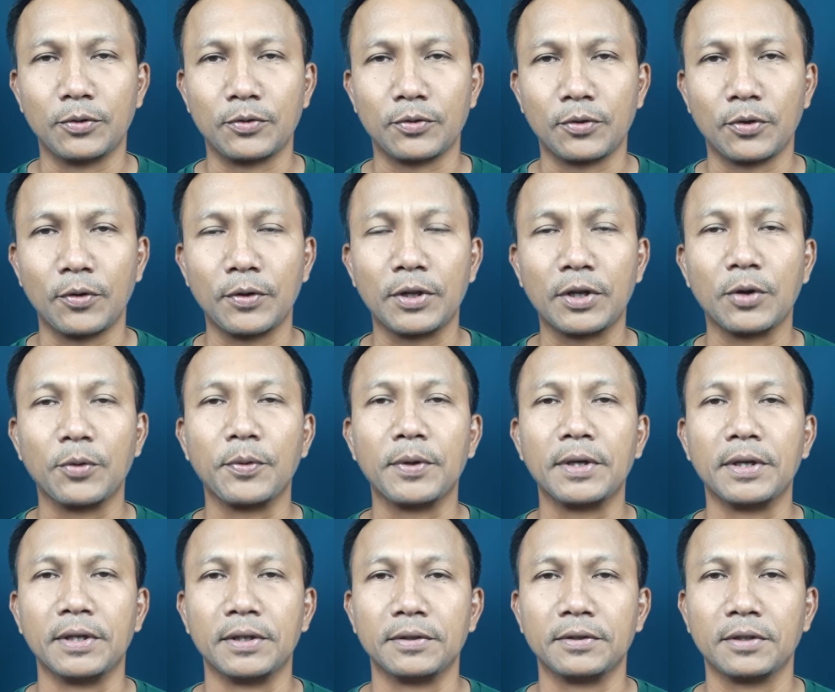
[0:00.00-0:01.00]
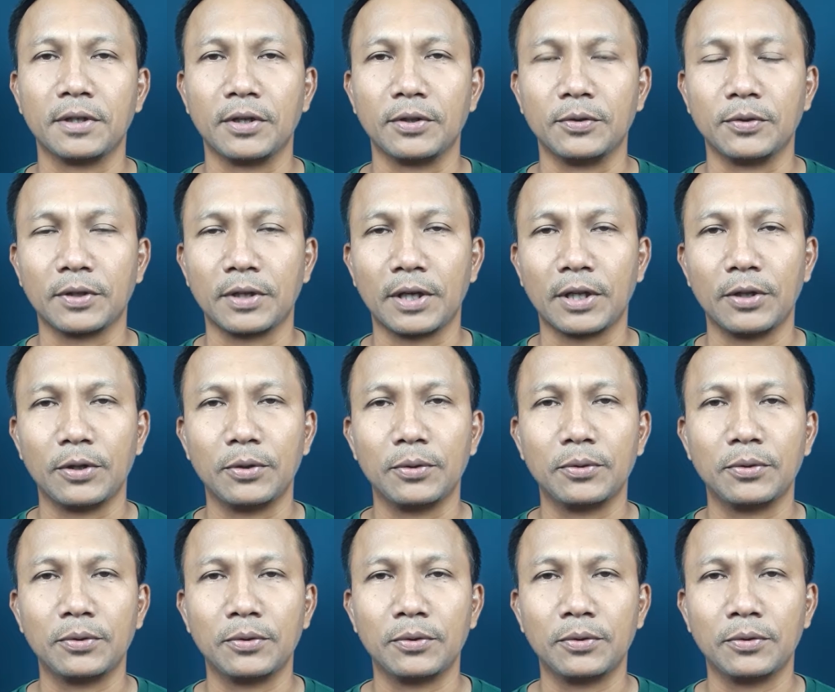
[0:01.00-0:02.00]
throw it away, you can
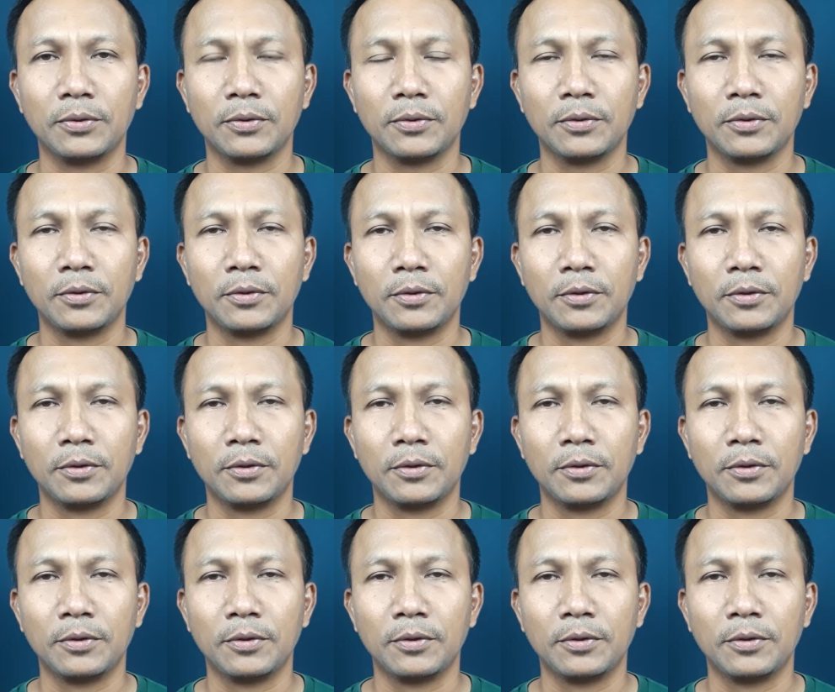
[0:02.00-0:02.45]
do